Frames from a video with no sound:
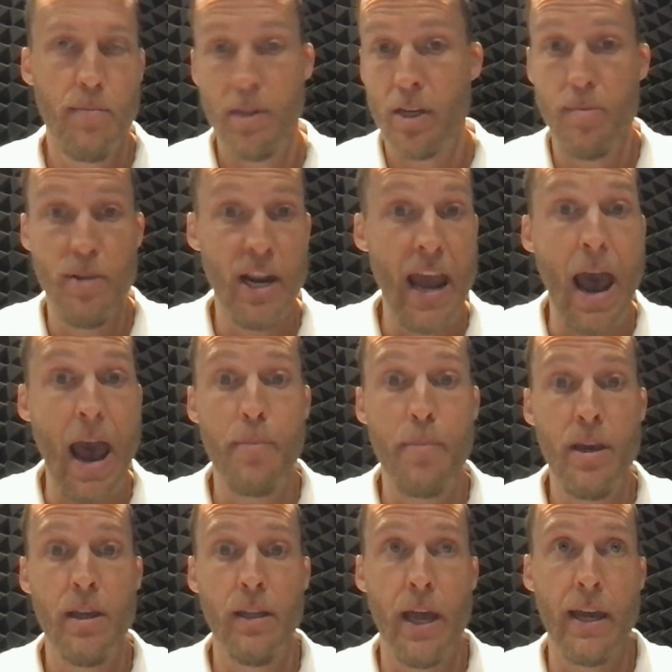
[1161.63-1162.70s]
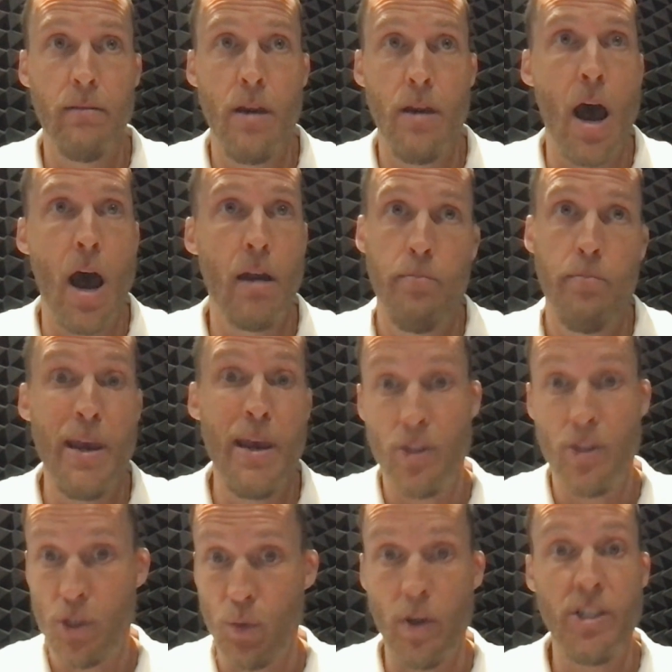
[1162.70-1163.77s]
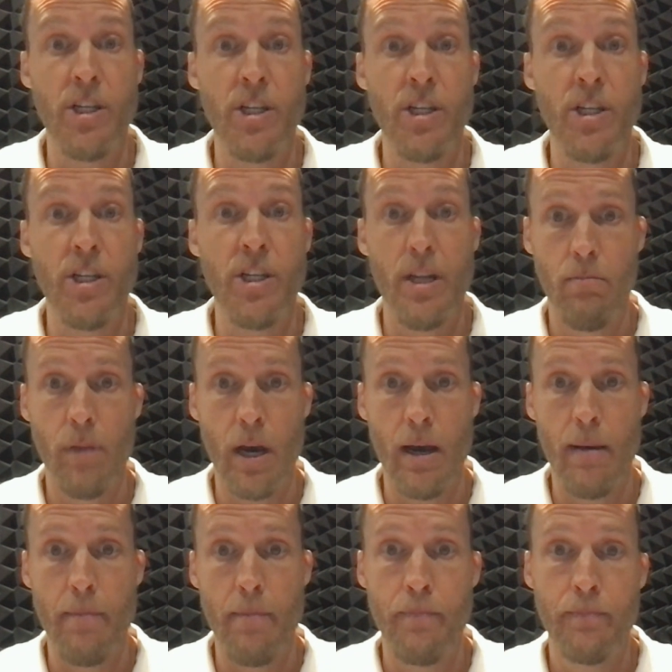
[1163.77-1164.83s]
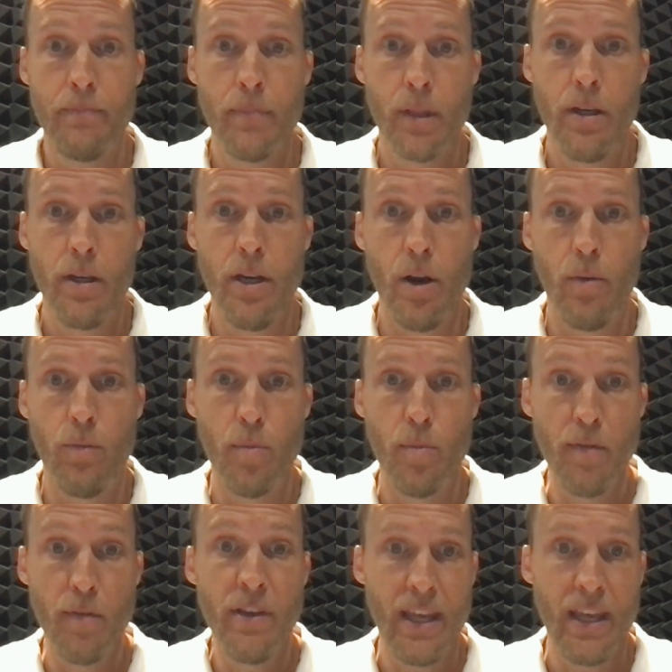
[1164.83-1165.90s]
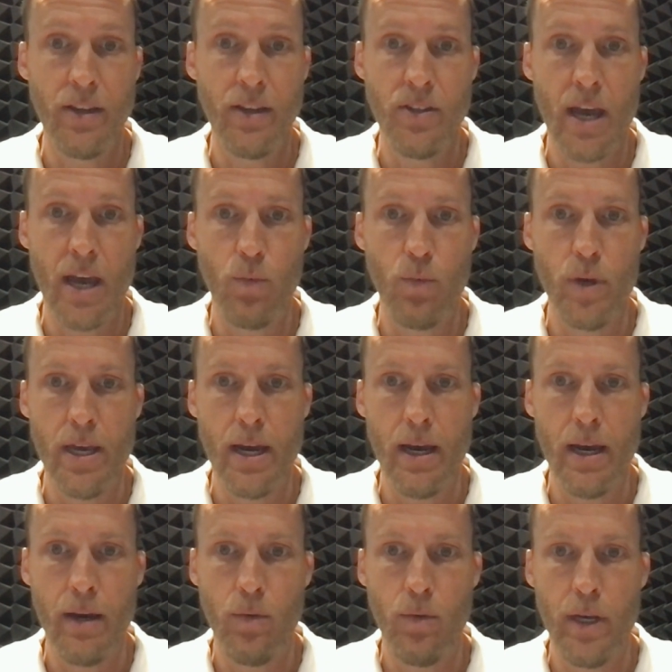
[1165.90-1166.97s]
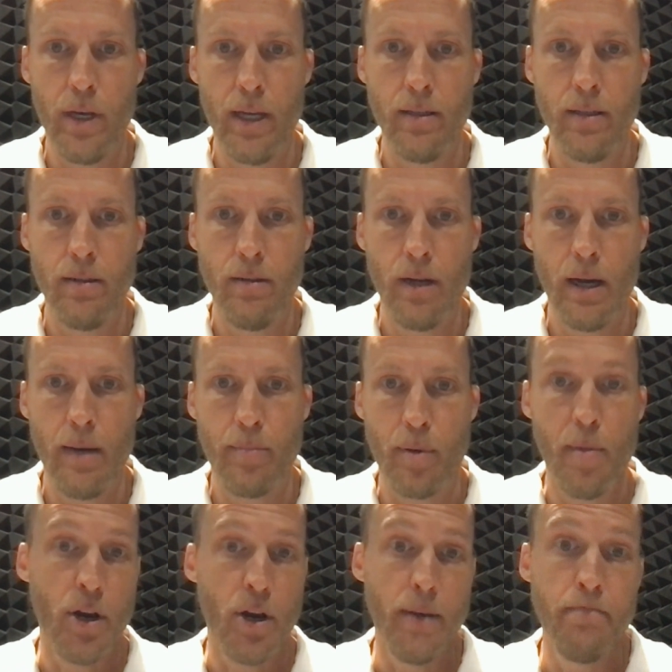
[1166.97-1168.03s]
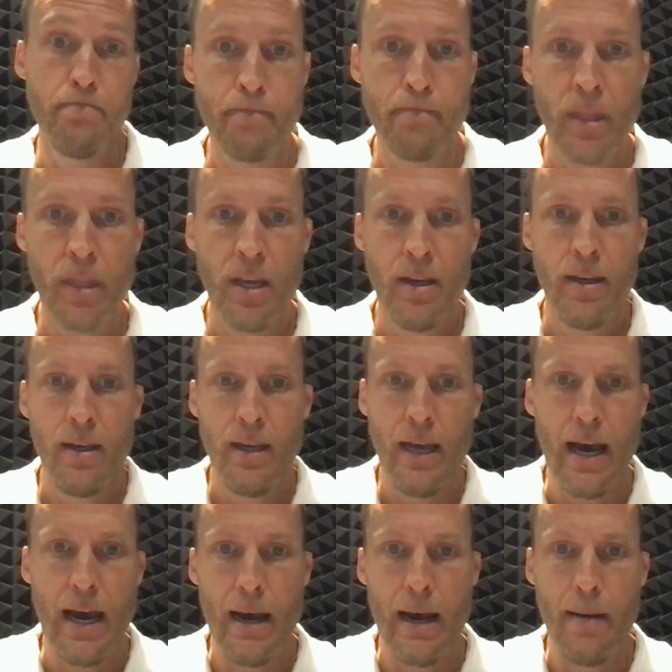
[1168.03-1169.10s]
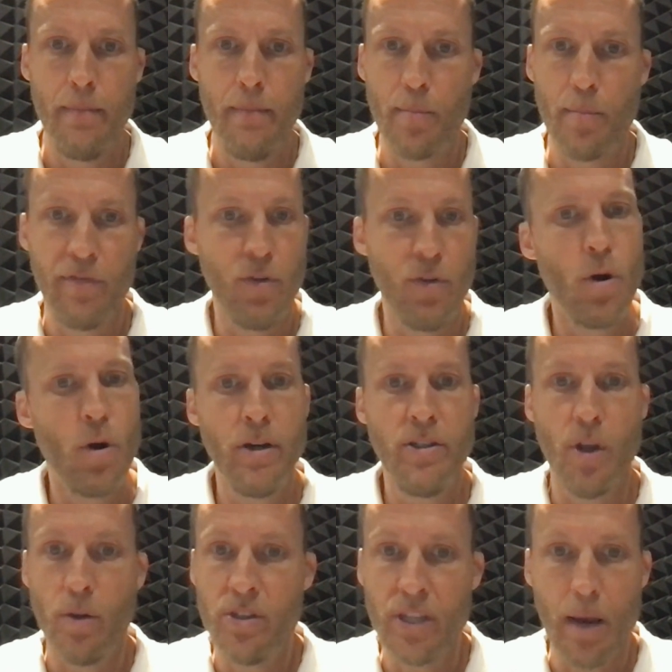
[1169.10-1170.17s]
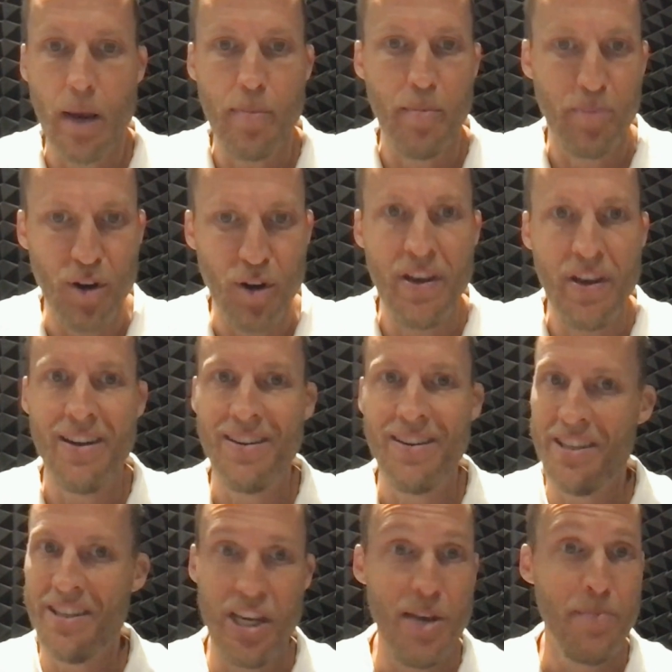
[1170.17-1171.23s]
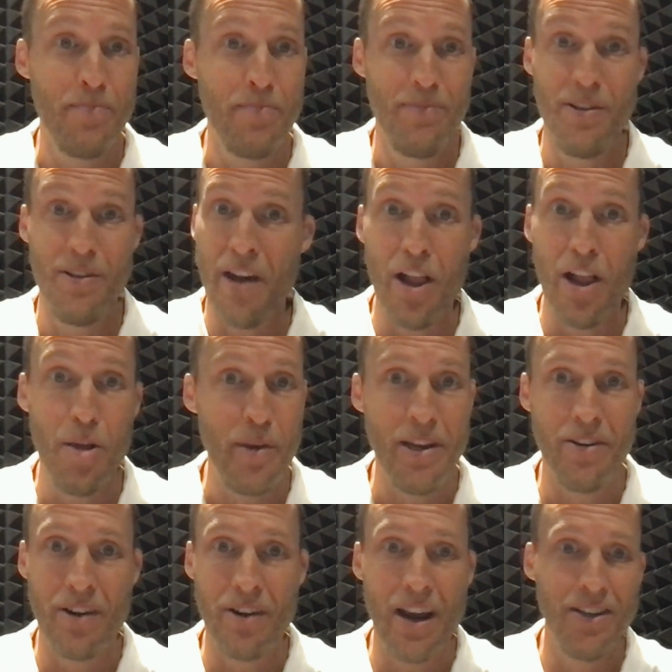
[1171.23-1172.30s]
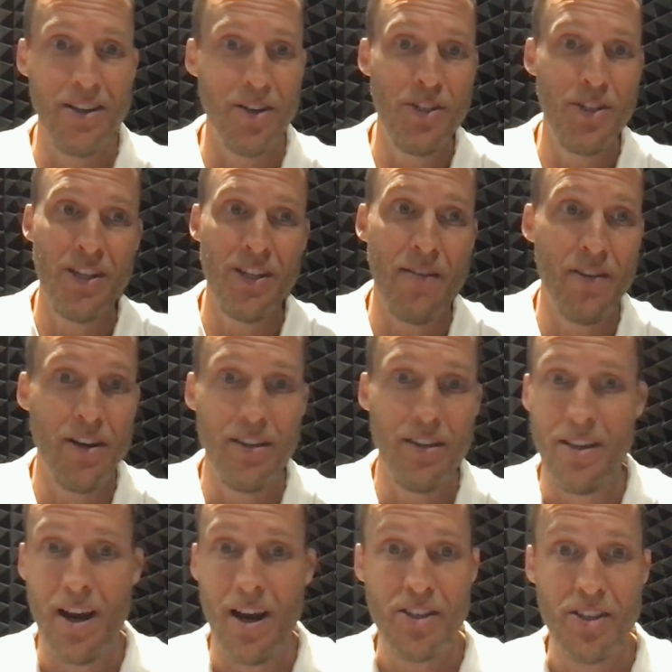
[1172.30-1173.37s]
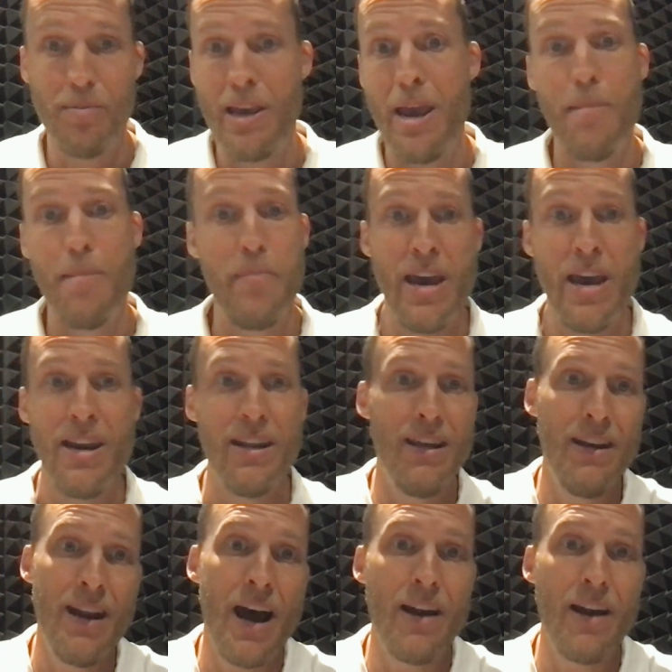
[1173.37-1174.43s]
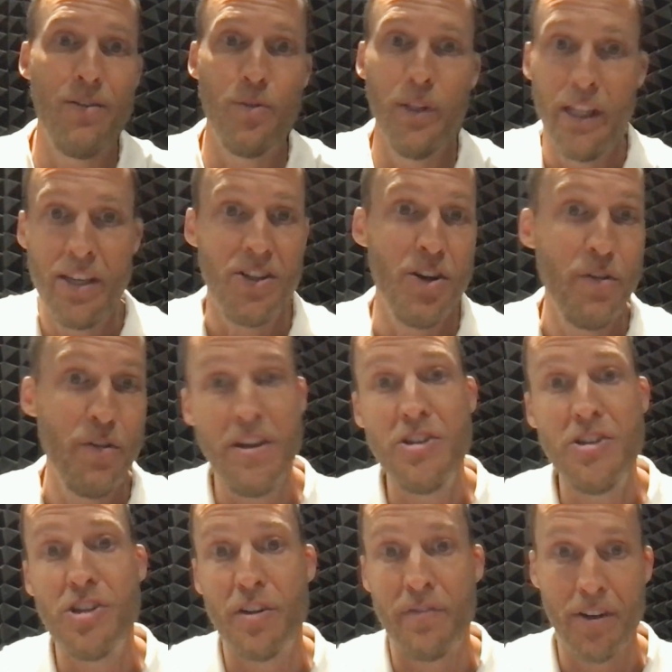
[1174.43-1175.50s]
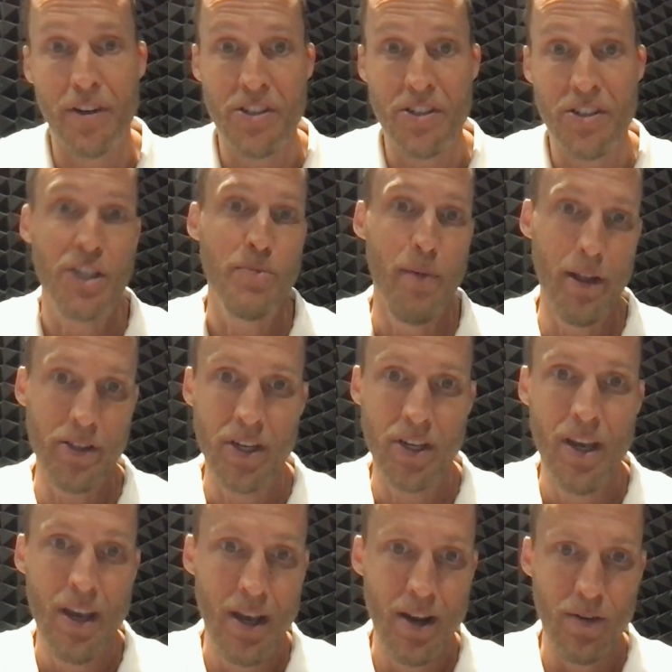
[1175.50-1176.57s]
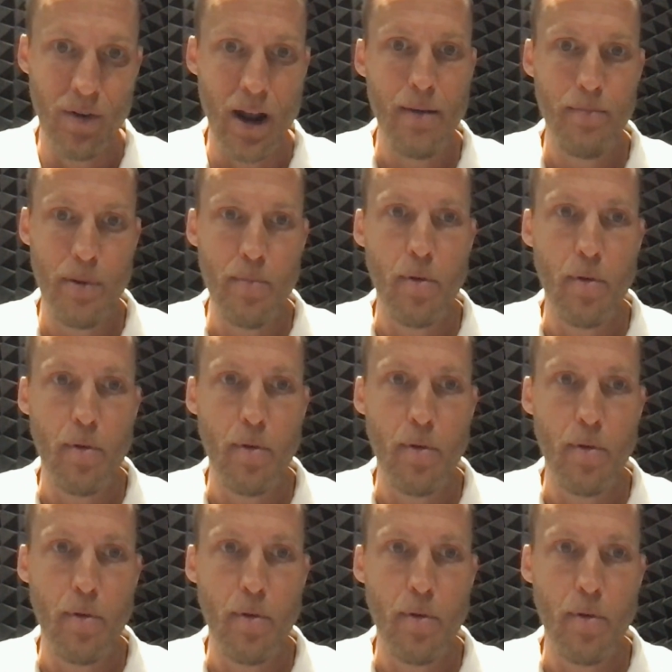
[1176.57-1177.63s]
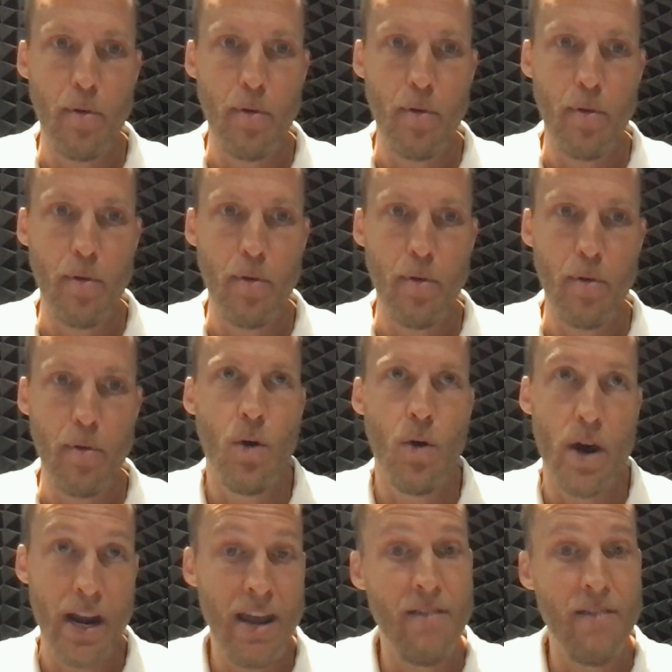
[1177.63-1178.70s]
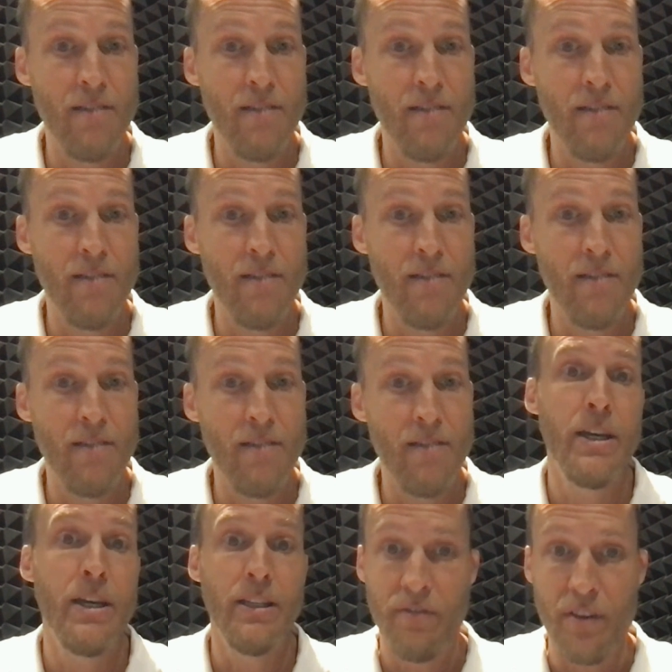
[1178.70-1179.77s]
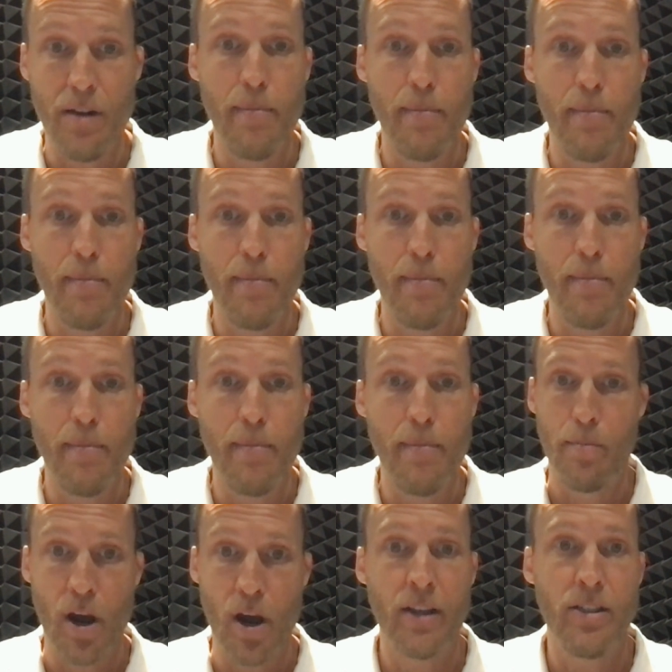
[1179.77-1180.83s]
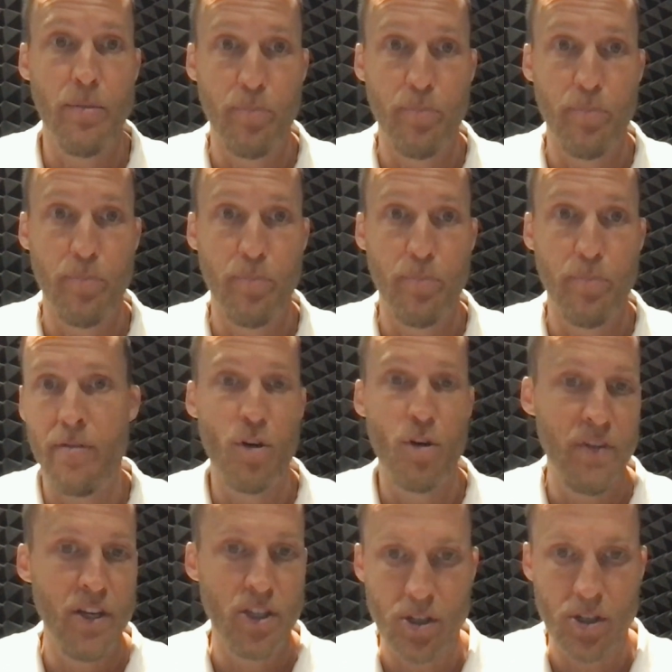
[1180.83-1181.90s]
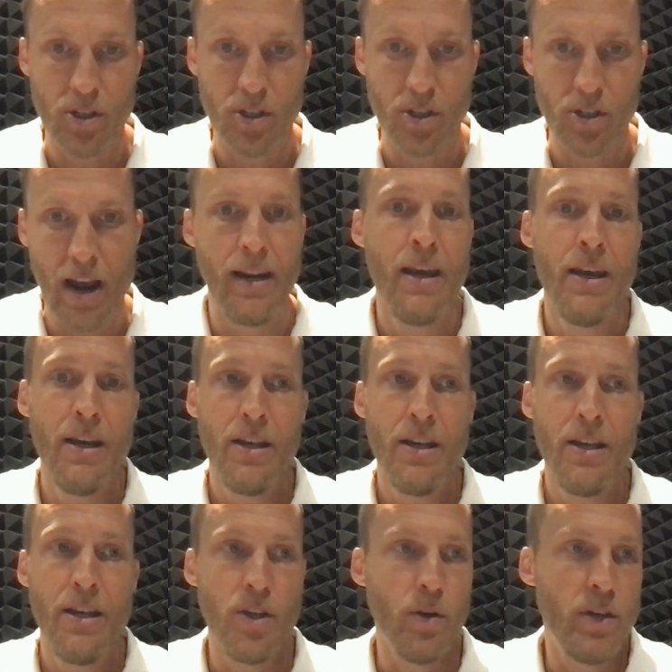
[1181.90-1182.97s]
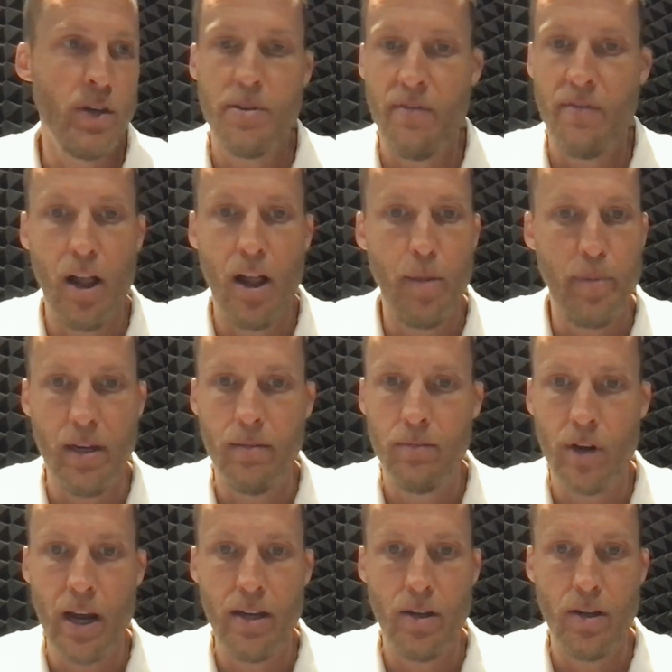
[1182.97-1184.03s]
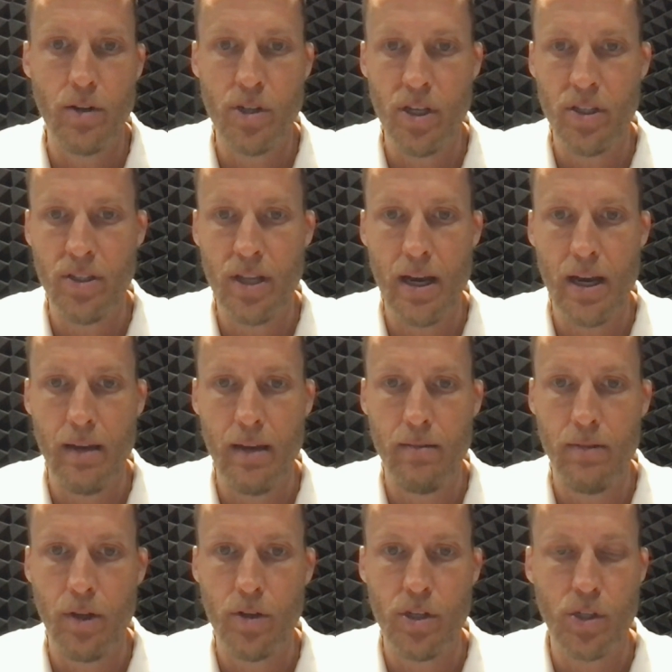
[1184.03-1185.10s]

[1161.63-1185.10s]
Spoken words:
keeping the community happy and like not bait and switching and, removing things that we had promoted. Number 4, don't stop improving. Keep developing, right? Don't just have an awesome campaign and then not release a new feature for 6 months, right? People bought because they, want to invest early and give feedback and see the product improve and more features are added. So keep developing, right? Don't just